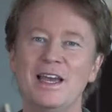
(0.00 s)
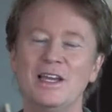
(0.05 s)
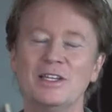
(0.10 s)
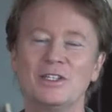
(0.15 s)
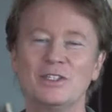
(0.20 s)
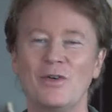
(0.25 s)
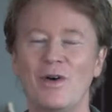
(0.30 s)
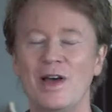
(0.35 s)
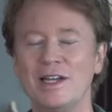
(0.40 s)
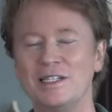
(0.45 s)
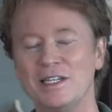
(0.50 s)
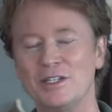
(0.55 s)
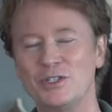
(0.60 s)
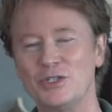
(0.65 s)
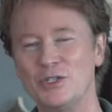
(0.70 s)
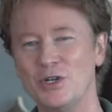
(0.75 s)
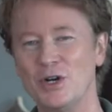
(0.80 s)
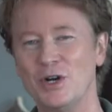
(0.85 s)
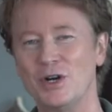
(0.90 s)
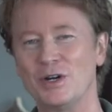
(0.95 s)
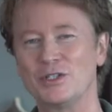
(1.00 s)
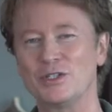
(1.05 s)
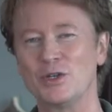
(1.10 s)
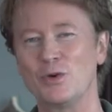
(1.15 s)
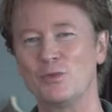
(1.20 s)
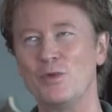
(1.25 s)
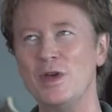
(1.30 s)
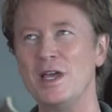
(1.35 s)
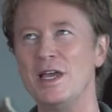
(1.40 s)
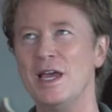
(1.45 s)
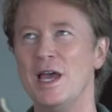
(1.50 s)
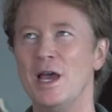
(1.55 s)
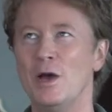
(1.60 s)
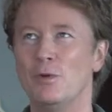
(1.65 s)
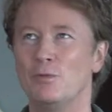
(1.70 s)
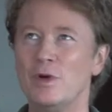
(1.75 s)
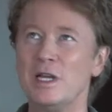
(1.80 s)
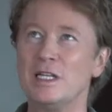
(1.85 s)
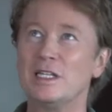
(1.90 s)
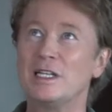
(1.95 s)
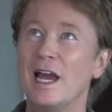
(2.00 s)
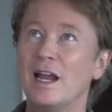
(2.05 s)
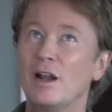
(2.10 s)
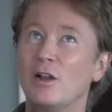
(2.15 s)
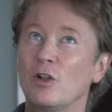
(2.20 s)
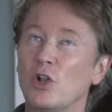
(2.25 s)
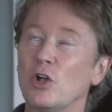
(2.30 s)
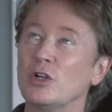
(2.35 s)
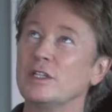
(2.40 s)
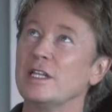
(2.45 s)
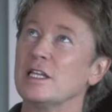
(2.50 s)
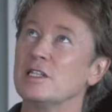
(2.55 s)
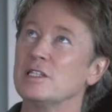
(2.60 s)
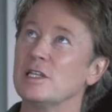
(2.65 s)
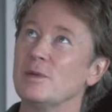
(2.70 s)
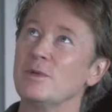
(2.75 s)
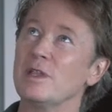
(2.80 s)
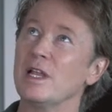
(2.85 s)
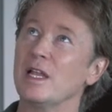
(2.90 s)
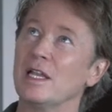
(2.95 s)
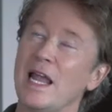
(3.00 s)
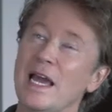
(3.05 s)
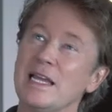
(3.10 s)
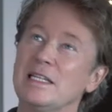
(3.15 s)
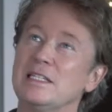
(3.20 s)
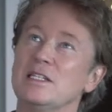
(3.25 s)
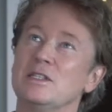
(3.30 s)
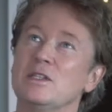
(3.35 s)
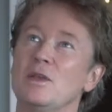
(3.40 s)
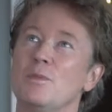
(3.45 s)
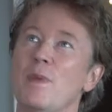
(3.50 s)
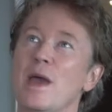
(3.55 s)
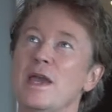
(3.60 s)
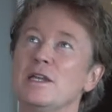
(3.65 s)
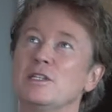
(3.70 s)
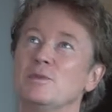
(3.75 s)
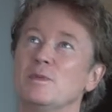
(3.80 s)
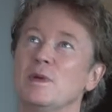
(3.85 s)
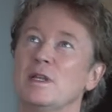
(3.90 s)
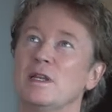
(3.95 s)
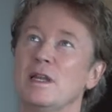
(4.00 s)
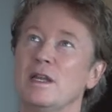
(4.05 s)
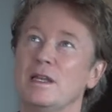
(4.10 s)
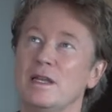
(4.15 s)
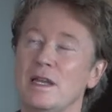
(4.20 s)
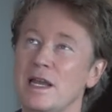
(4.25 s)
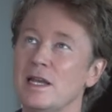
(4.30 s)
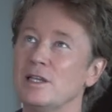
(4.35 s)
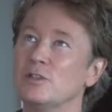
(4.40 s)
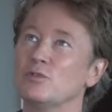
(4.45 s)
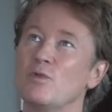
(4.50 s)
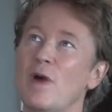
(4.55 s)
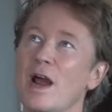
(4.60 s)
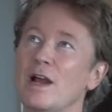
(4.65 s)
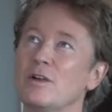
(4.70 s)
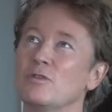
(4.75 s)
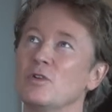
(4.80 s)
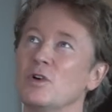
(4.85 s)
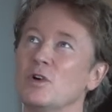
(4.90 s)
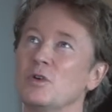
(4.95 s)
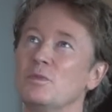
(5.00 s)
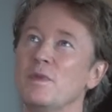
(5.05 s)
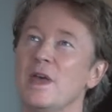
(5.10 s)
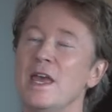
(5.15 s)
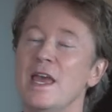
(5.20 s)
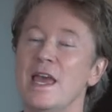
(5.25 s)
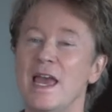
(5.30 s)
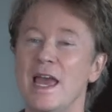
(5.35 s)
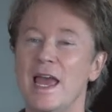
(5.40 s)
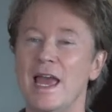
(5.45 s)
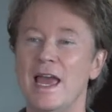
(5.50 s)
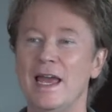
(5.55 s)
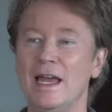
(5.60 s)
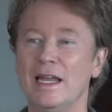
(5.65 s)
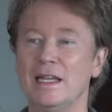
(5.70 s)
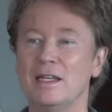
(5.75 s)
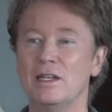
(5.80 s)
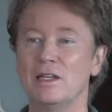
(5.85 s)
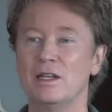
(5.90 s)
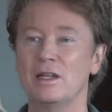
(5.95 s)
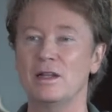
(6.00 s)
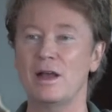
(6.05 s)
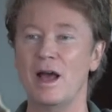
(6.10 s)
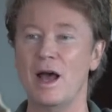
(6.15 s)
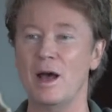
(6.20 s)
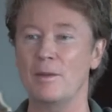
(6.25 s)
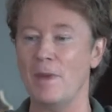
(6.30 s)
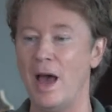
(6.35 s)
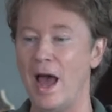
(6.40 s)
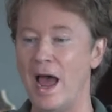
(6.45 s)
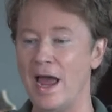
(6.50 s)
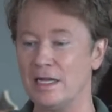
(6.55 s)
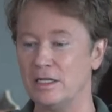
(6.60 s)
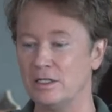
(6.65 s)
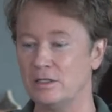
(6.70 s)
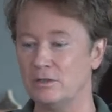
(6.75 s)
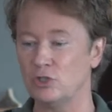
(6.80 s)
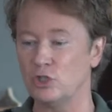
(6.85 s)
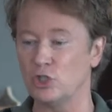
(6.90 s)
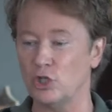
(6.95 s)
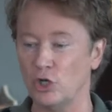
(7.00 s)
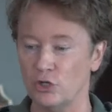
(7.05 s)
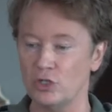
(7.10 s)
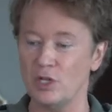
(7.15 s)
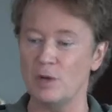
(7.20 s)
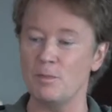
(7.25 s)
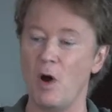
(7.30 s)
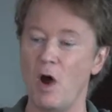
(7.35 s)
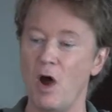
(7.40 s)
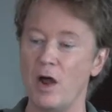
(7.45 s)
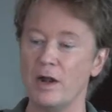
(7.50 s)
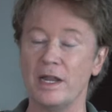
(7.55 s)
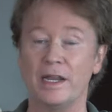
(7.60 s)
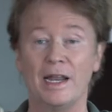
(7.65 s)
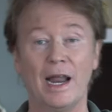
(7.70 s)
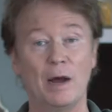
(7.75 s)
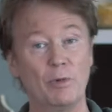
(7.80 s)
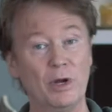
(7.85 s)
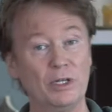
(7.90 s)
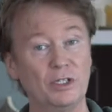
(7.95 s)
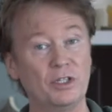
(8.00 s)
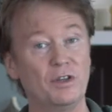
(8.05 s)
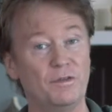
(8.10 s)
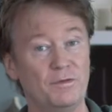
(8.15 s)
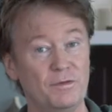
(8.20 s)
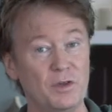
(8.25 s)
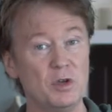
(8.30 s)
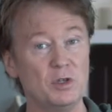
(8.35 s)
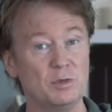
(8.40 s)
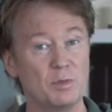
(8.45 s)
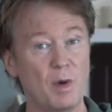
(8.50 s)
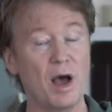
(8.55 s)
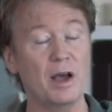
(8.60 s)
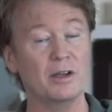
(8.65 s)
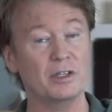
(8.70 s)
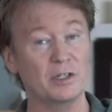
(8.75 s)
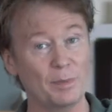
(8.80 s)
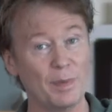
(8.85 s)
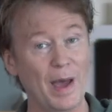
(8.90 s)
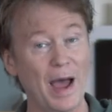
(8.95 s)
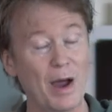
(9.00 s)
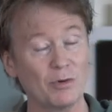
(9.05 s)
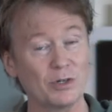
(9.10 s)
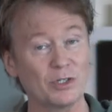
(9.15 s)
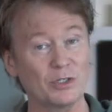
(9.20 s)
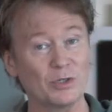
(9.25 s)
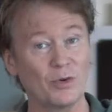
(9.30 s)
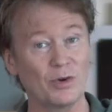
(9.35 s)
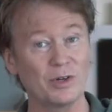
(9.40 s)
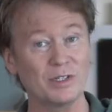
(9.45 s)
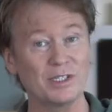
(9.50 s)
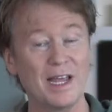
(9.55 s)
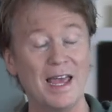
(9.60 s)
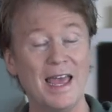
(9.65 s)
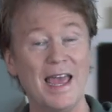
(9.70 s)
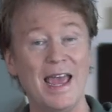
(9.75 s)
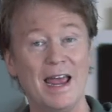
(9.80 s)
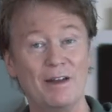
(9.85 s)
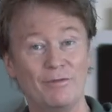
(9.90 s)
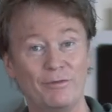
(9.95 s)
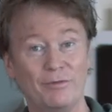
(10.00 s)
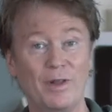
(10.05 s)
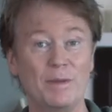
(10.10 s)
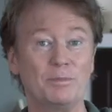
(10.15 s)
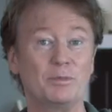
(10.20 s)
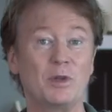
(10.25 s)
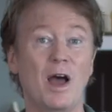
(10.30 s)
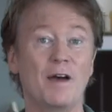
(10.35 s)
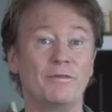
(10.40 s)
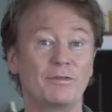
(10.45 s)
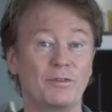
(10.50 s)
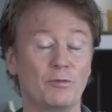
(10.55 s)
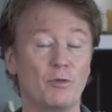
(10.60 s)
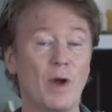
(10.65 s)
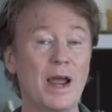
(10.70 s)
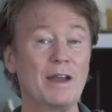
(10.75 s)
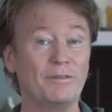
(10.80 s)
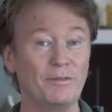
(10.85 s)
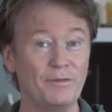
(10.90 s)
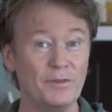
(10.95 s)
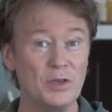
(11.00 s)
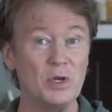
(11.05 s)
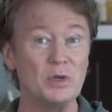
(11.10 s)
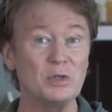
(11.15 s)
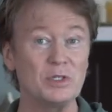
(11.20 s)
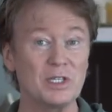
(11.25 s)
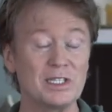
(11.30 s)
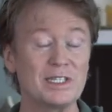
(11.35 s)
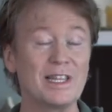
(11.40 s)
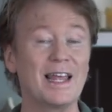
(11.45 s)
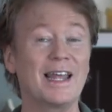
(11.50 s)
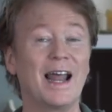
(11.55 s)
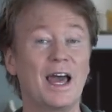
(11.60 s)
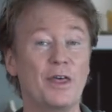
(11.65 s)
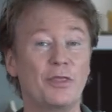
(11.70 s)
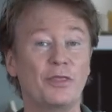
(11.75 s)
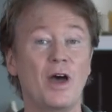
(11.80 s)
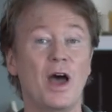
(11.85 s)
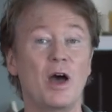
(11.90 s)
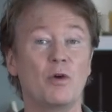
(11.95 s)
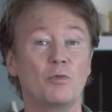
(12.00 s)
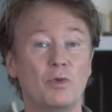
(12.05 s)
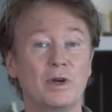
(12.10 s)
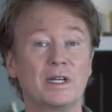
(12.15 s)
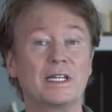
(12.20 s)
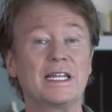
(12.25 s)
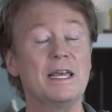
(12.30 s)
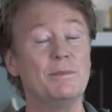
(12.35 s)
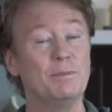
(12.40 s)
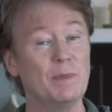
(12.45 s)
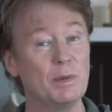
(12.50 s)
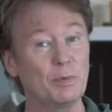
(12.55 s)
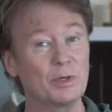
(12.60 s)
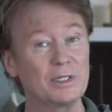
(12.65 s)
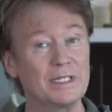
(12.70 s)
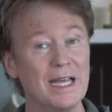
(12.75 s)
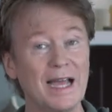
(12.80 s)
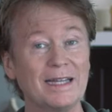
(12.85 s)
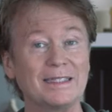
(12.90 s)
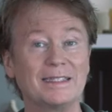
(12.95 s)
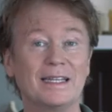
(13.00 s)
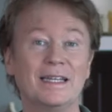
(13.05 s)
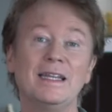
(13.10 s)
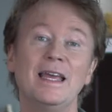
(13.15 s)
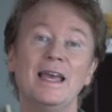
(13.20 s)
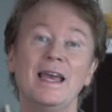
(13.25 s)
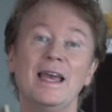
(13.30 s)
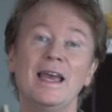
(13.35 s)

So I said, sure. So we'd kind of looked at some of the lights in the basement in his rec room, and I'd turned them on, and I went to the fuse box, the power source, and flipped off the right fuses that I thought would keep me protected.